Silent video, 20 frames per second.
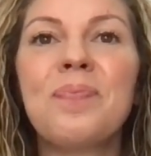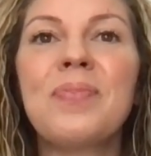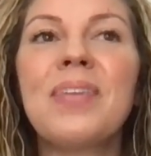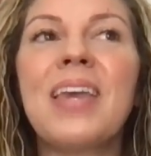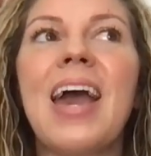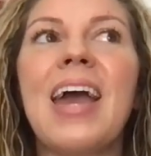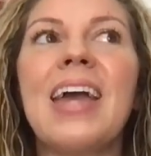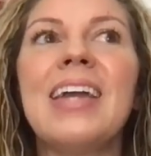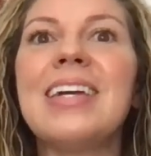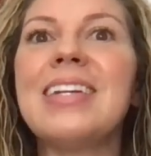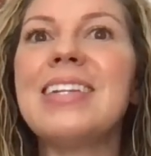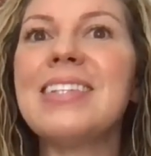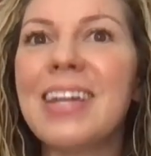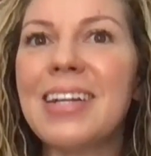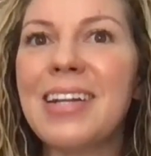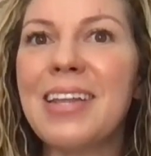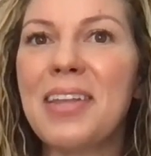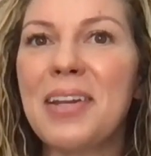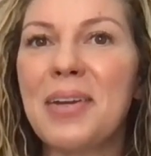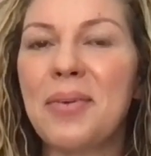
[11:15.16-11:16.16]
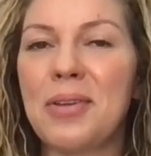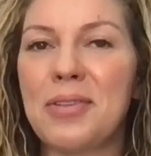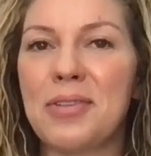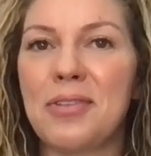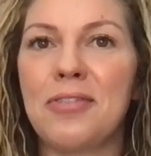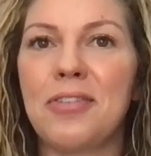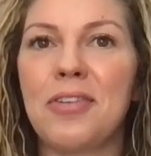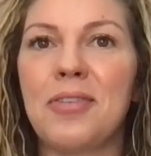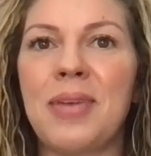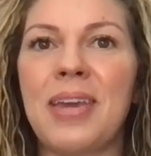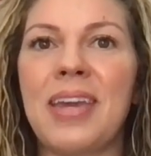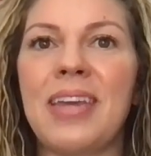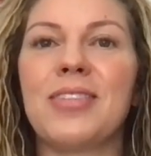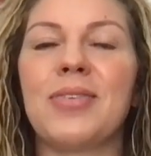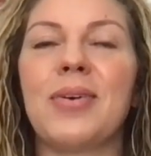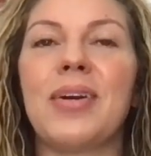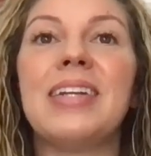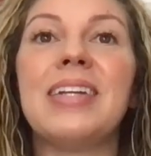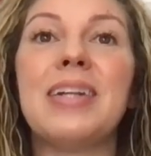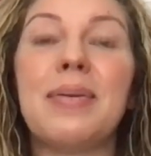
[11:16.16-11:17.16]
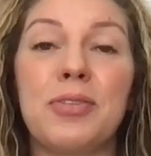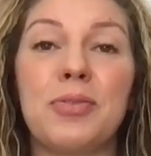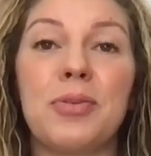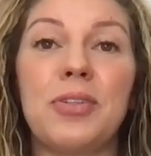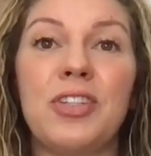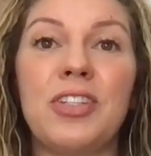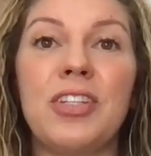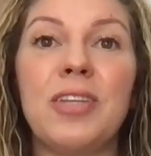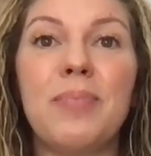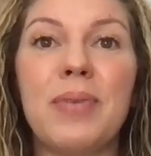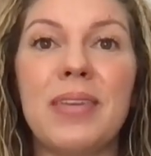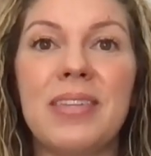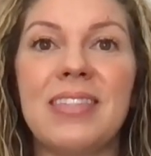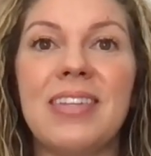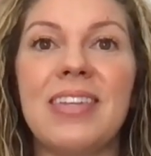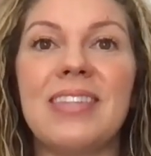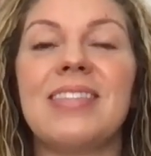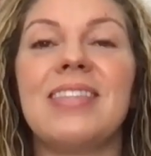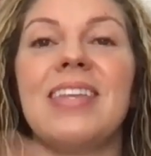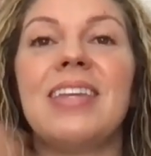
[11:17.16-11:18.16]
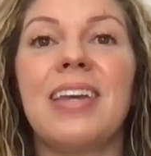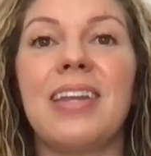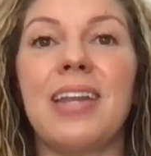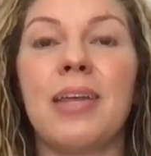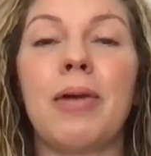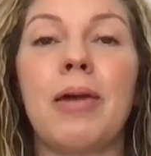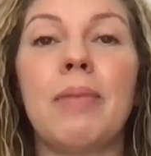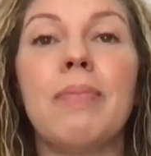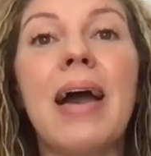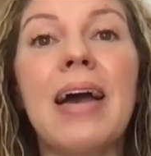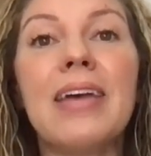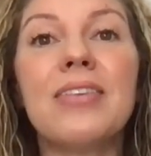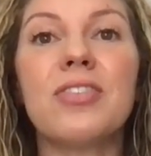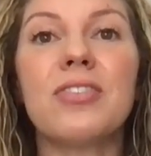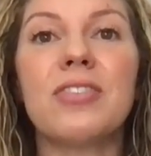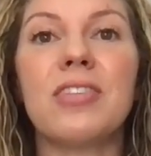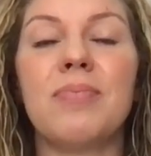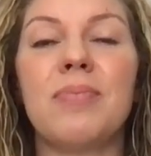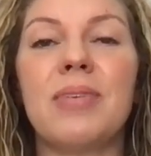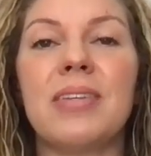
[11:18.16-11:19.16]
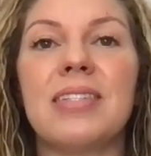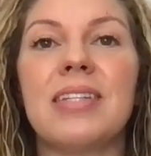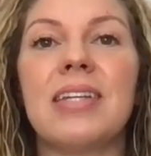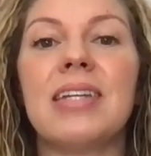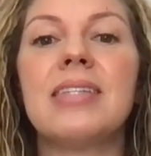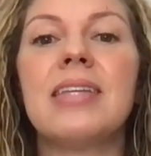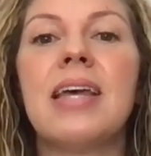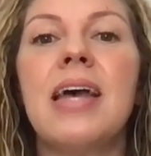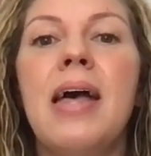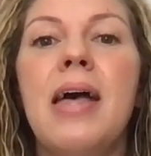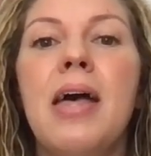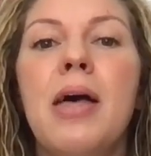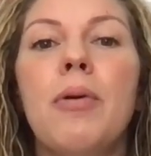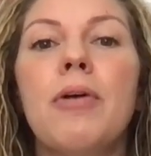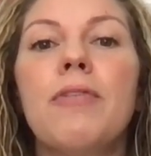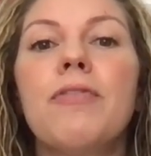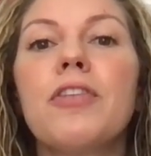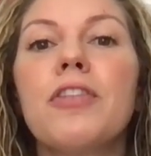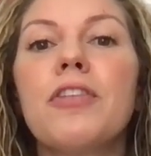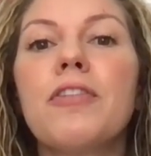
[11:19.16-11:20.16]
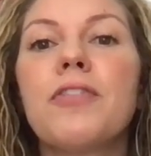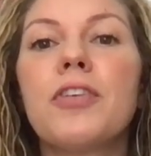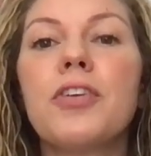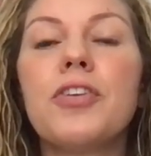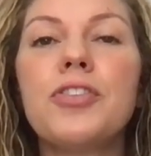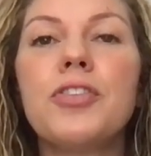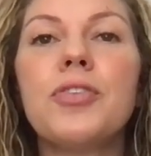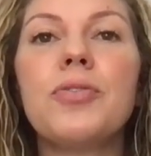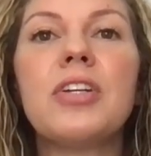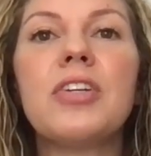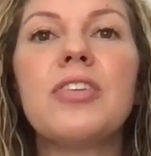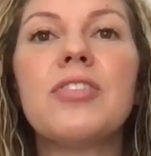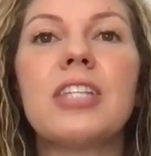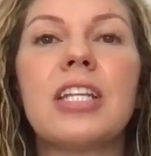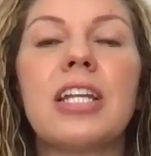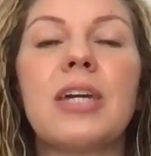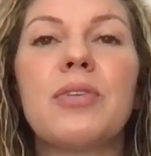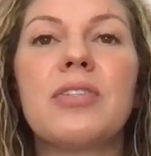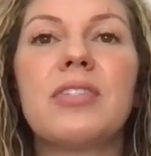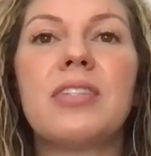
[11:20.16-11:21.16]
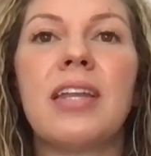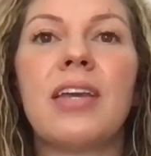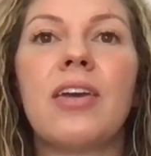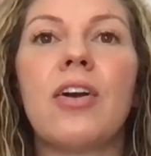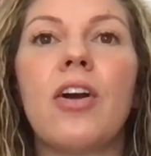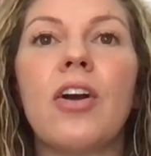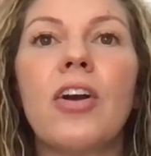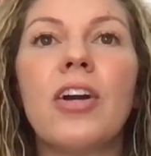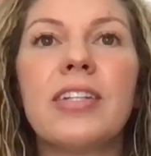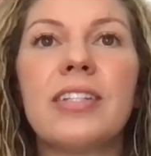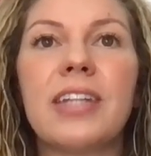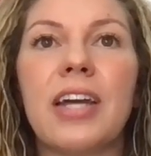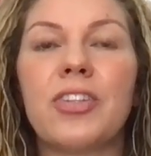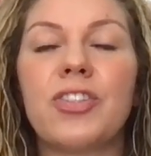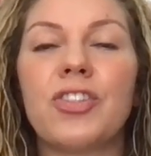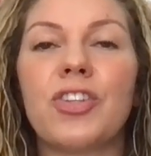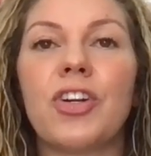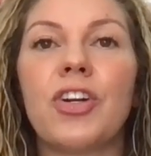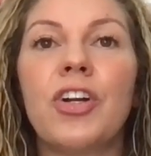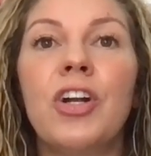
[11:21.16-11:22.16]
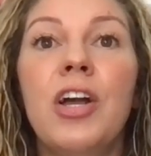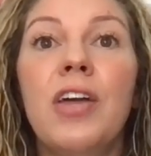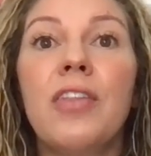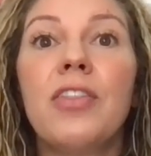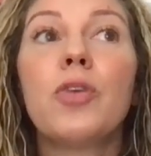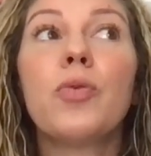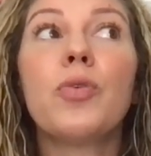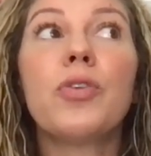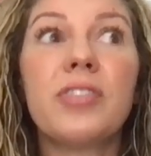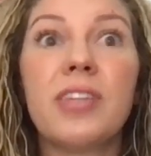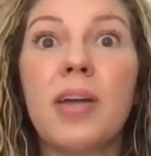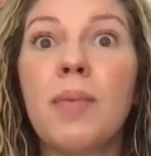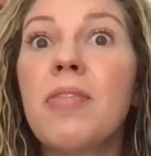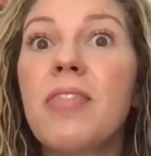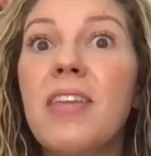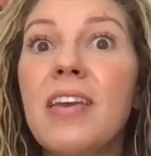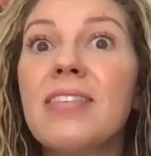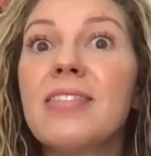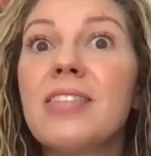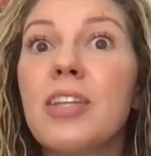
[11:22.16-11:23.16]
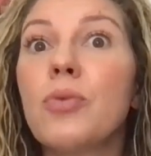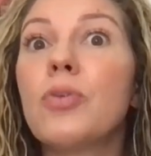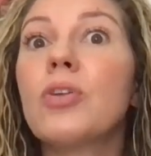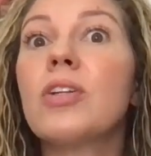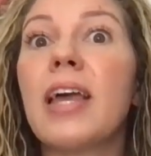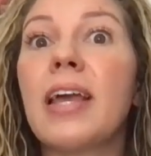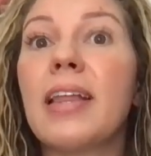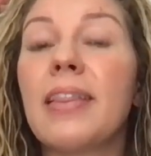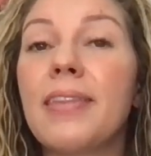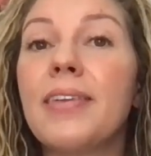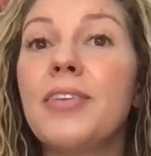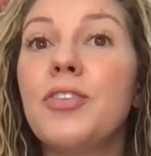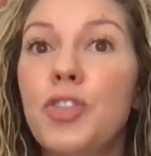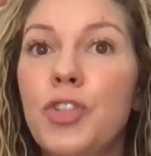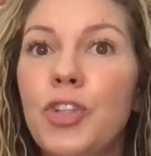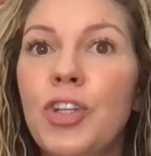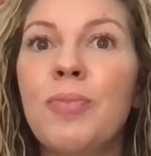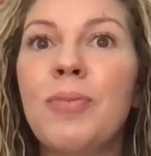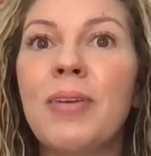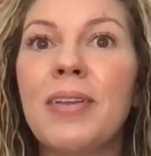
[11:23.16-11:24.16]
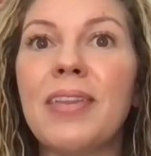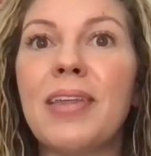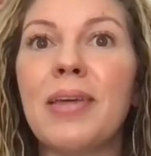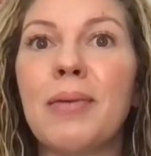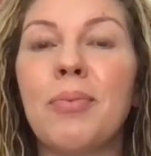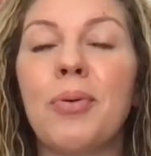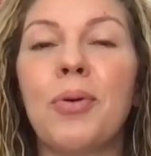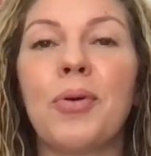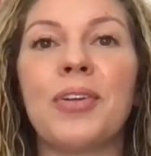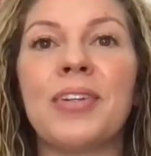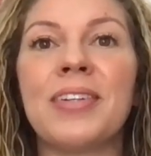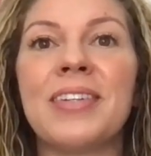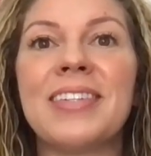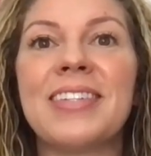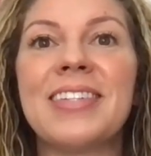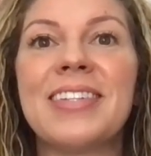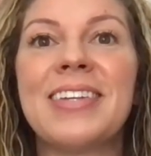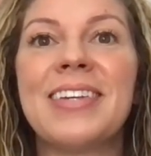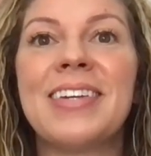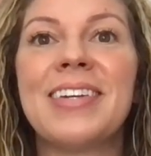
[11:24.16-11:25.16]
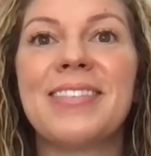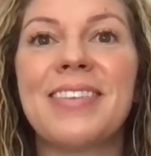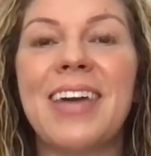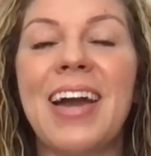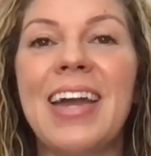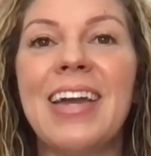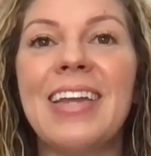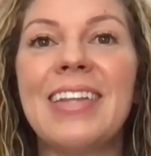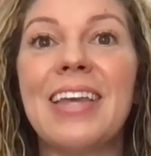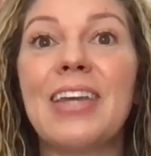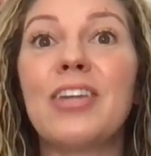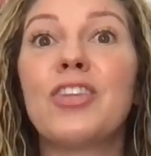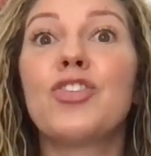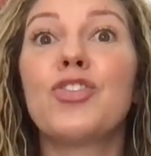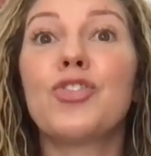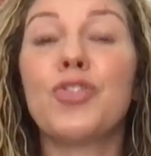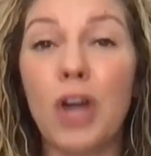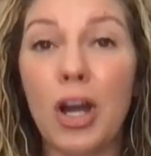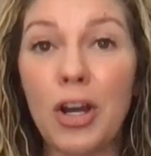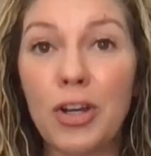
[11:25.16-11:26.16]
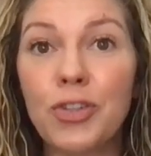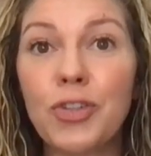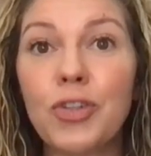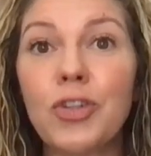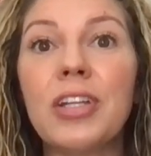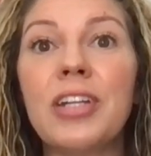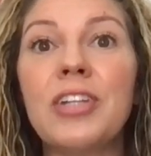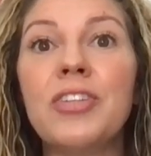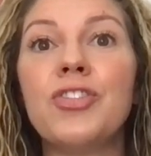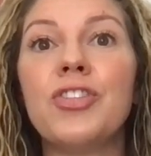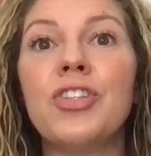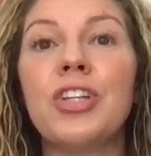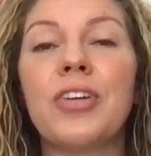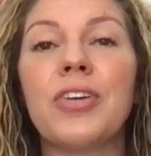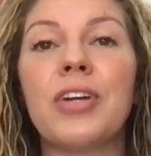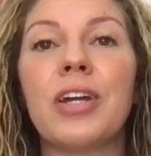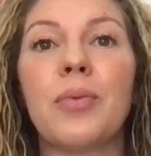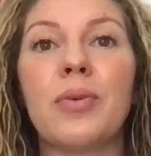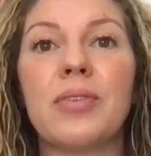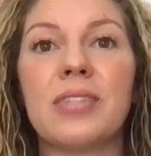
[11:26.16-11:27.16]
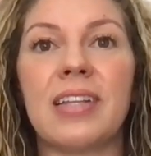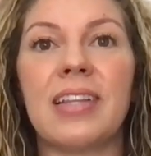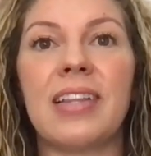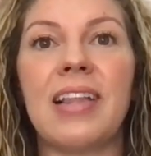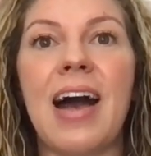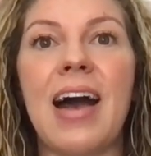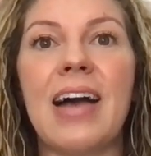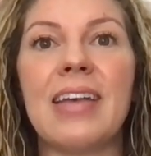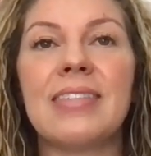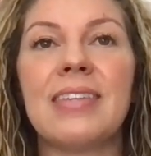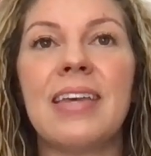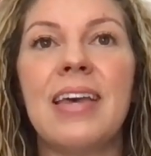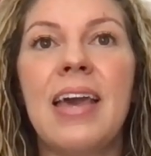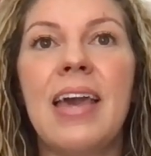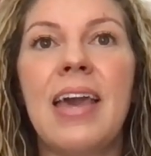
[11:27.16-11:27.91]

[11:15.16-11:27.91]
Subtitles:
Okay, and I decided that it wasn't for me. So I ended up switching to business and then getting my master's in business. But for the first 2 years that I was studying architecture, there were some things that were like legitimately important, right? Like structural engineering was a class.